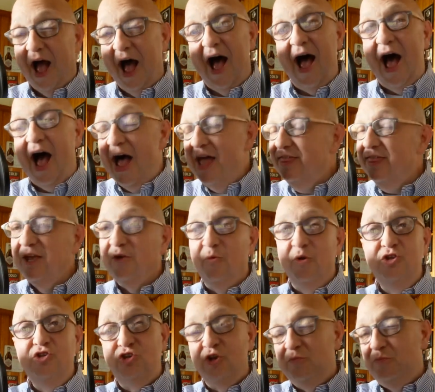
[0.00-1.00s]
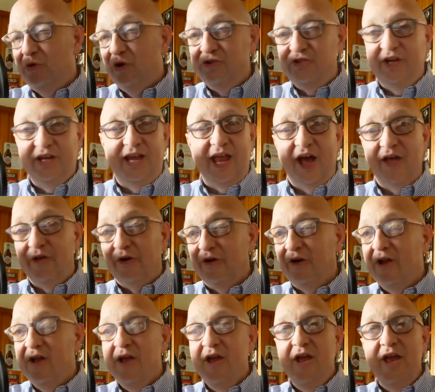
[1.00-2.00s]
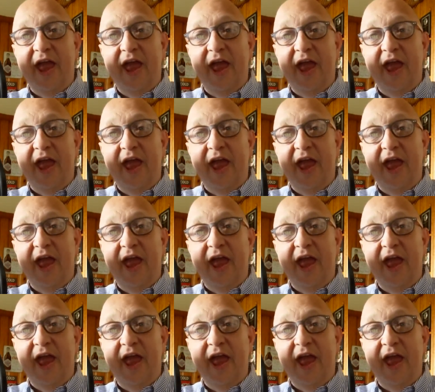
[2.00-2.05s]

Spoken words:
I think we should put together